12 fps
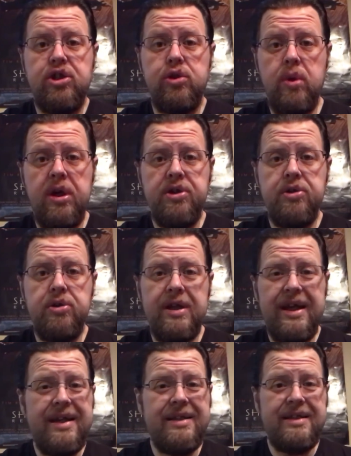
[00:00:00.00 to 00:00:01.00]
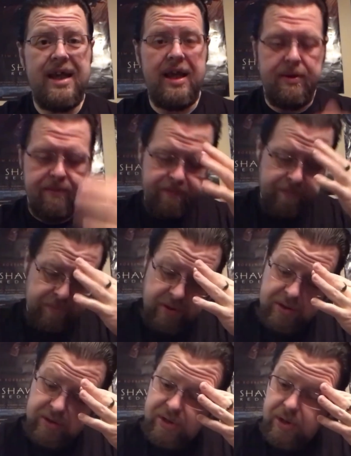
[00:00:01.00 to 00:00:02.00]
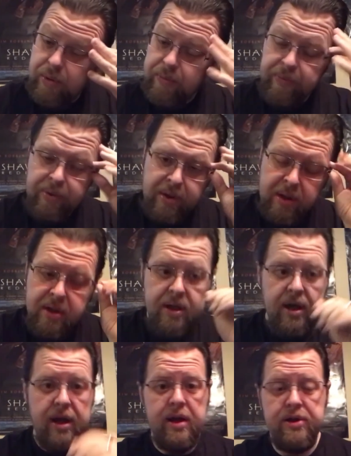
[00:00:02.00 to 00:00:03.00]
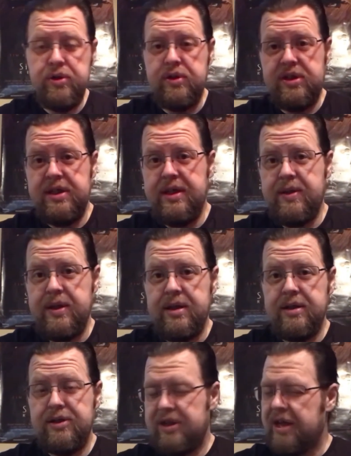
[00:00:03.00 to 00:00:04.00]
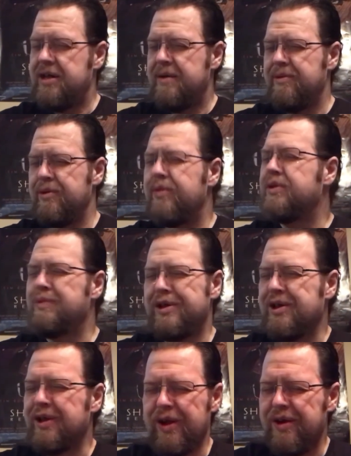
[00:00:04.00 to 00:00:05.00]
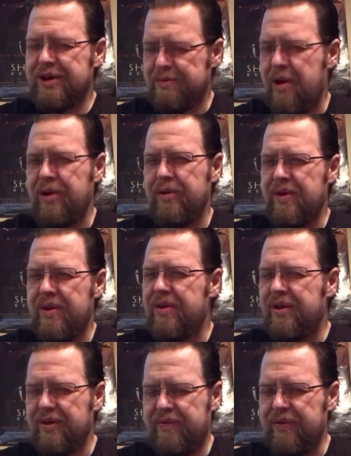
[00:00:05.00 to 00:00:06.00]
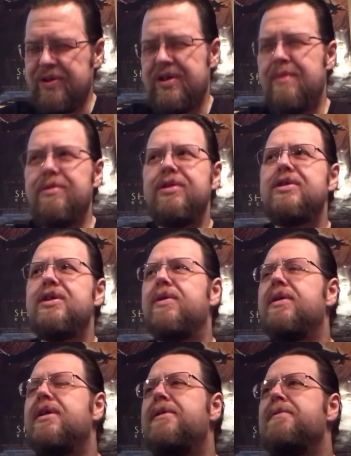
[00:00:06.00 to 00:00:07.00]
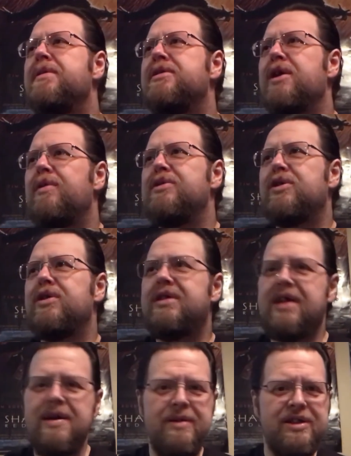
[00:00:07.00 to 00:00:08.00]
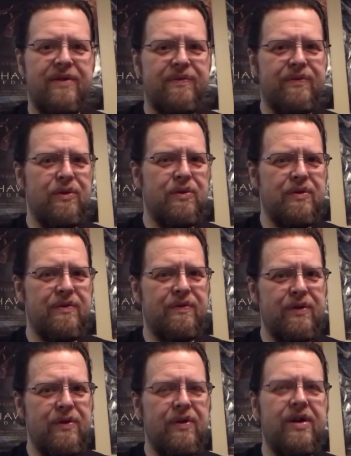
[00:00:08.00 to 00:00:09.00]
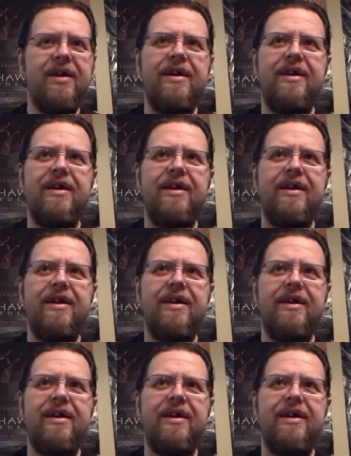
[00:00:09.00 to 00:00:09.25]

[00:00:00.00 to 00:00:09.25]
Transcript: 210. So as you can see, the second number was much smaller than the first number. So it's always good to get myself further and further